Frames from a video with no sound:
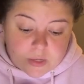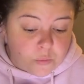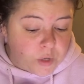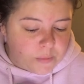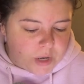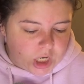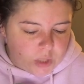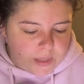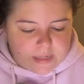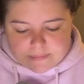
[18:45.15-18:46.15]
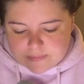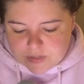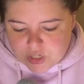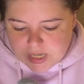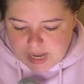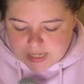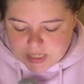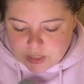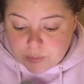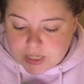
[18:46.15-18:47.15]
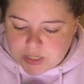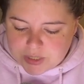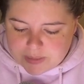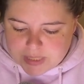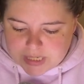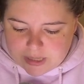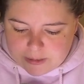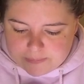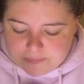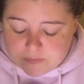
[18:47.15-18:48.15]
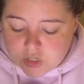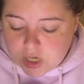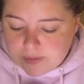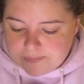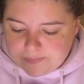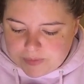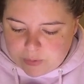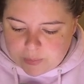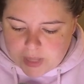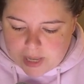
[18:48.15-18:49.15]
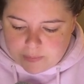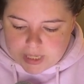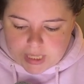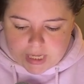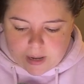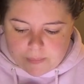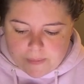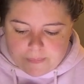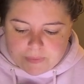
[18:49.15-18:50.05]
Want to borrow it? She asked. You press your lips together. Sure, you replied, picking it up.